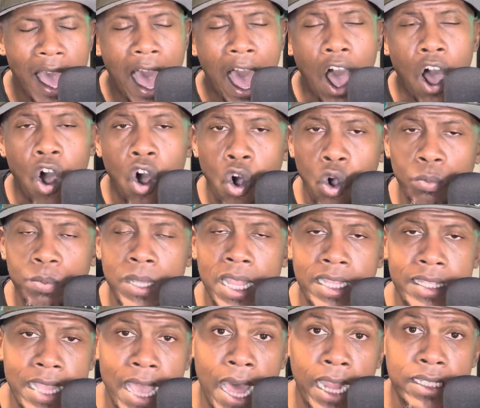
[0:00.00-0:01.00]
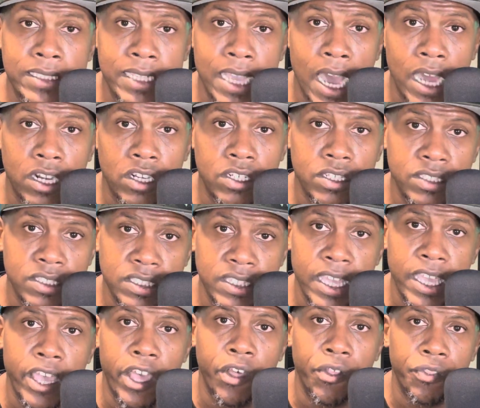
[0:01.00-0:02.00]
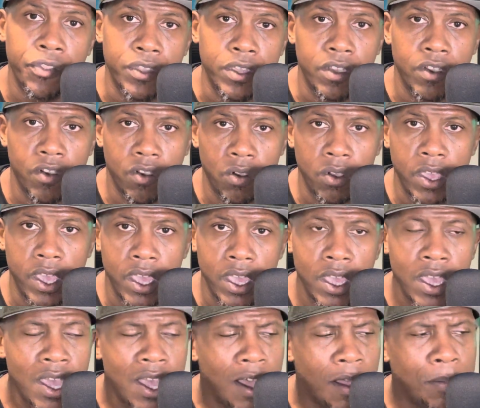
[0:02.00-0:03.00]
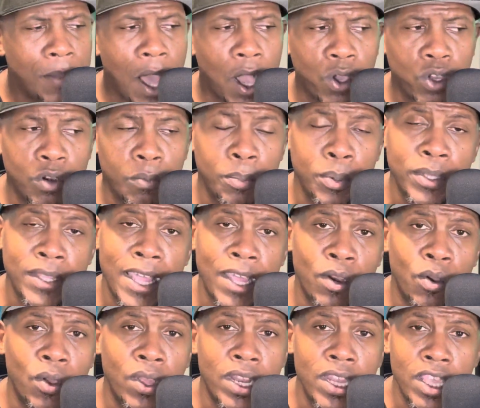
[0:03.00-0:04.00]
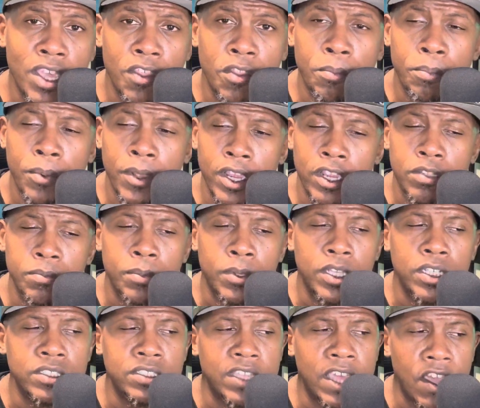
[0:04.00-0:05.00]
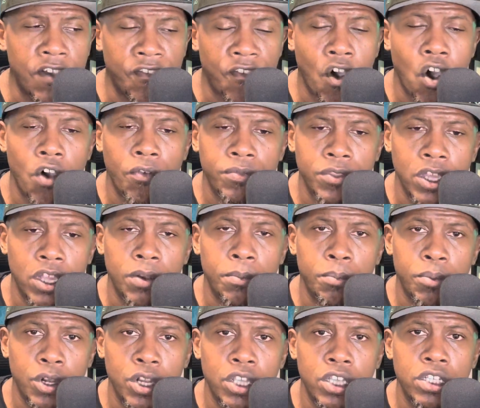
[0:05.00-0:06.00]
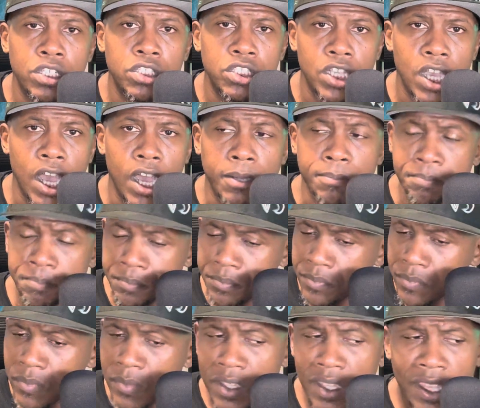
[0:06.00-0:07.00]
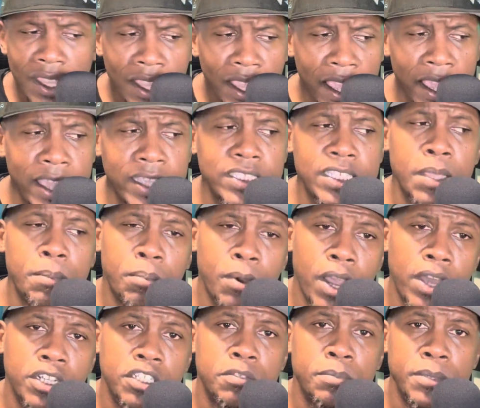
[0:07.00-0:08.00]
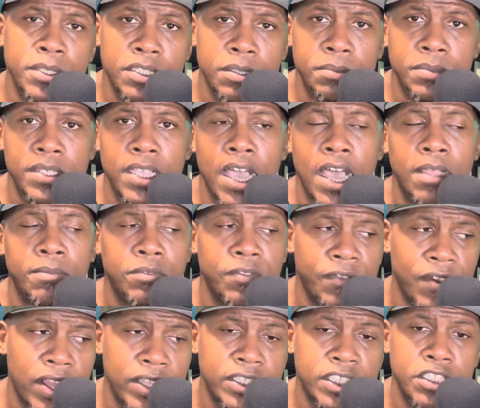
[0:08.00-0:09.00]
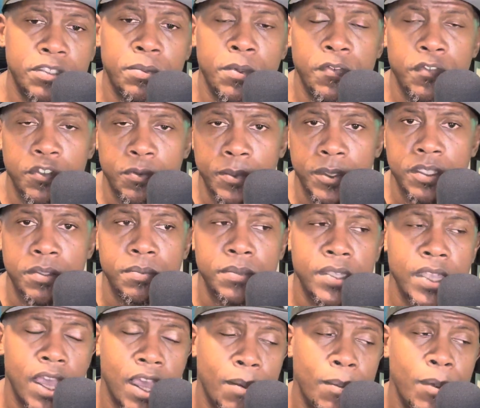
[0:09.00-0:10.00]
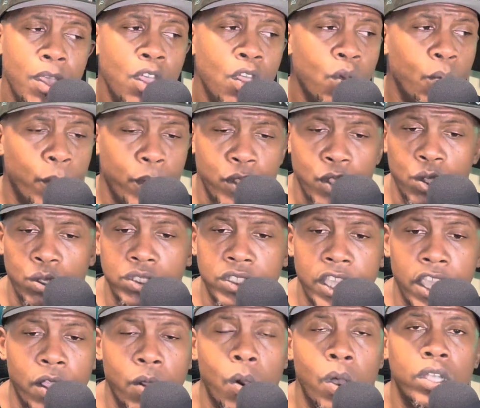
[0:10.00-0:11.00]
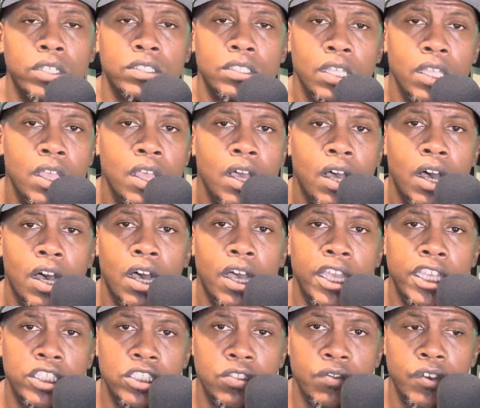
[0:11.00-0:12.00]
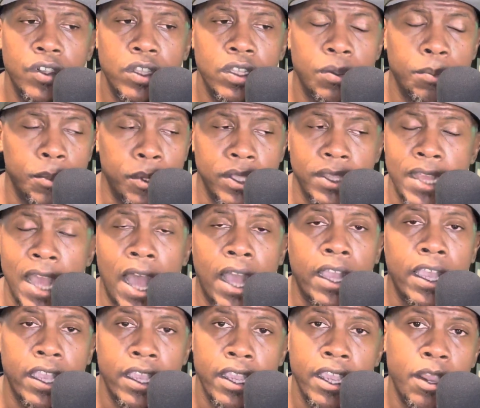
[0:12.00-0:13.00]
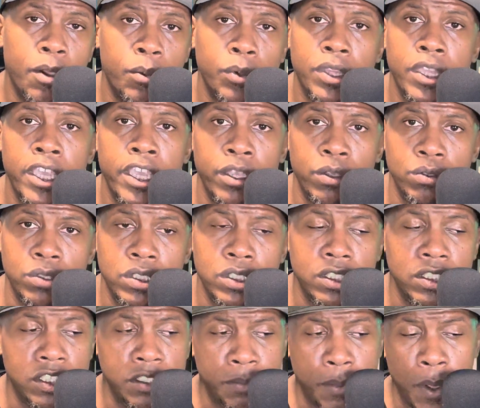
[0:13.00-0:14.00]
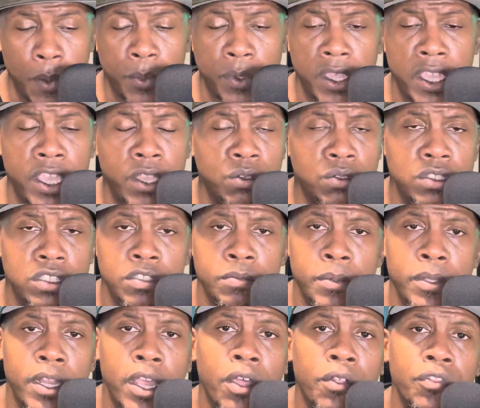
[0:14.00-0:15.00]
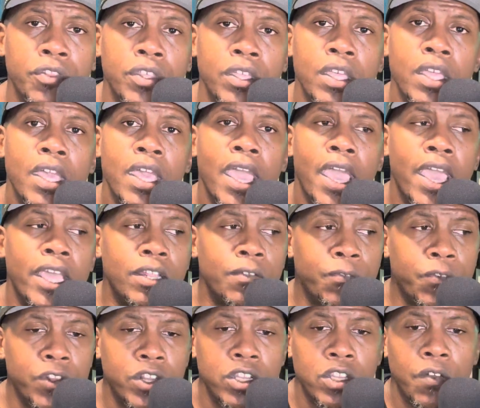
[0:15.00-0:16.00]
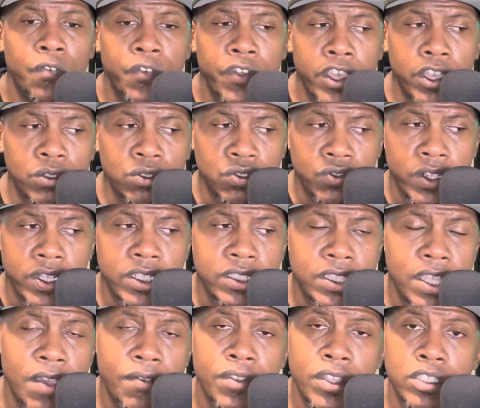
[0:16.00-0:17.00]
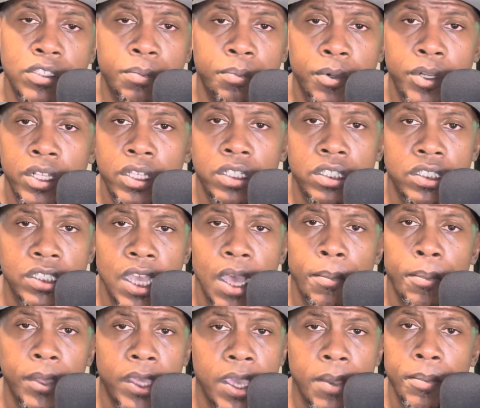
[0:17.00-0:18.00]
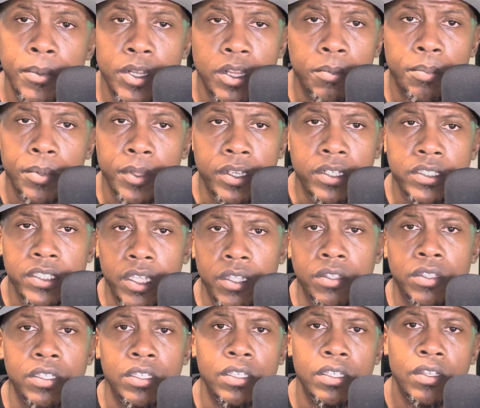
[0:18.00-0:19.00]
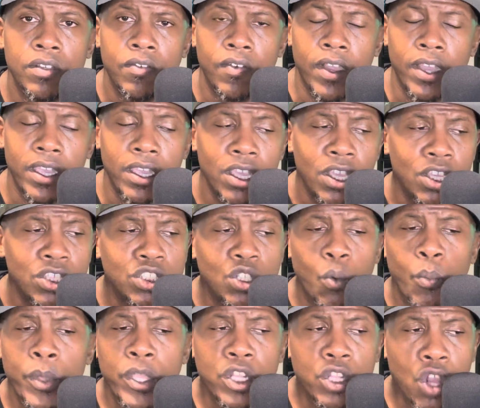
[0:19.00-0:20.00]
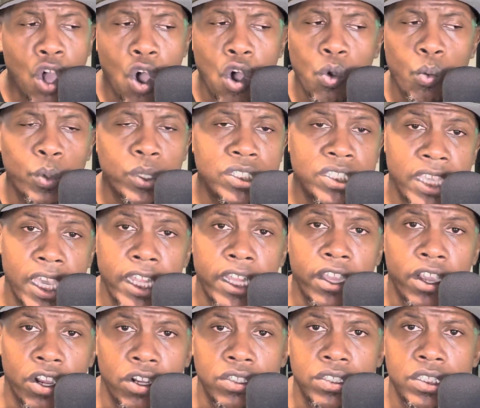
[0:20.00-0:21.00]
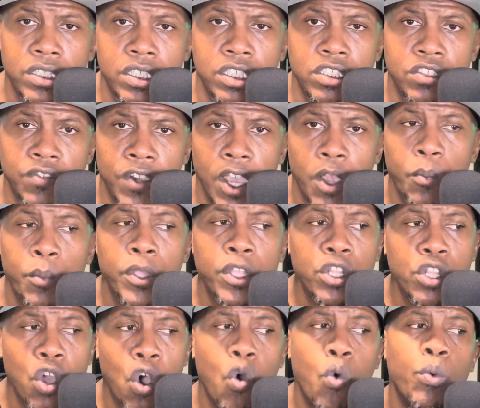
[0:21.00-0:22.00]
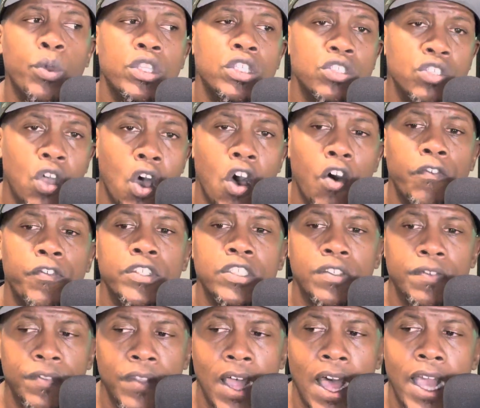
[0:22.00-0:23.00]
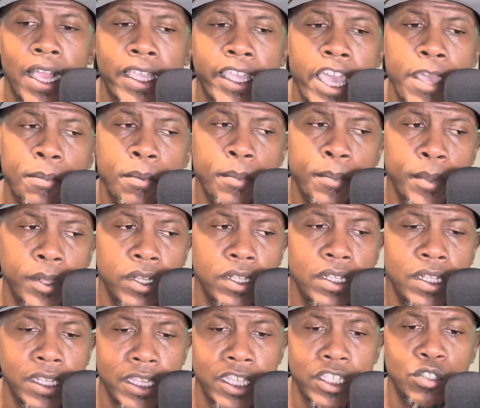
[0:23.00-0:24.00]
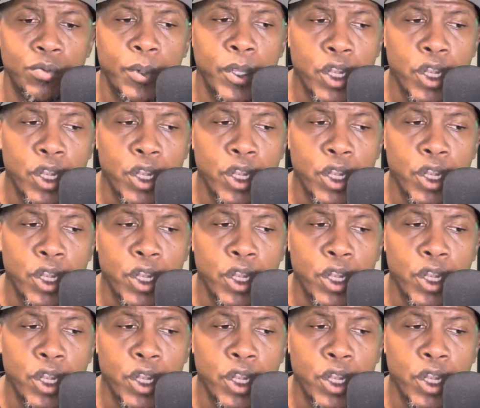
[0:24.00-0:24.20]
I hope that Dallas Goedert can stay healthy, okay? I'm not going to put that on any other players because they've all done a pretty good job. A.J. Brown has missed some time. Devontae Smith has missed some time. We know Saquon's history, but not here with the Eagles. Since he's been with the Eagles, he's been healthy. And the Philadelphia Eagles training staff does a pretty good job of keeping their players healthy. Right? So we know what Jalen Hurts is, right? We know what this offensive line capability is.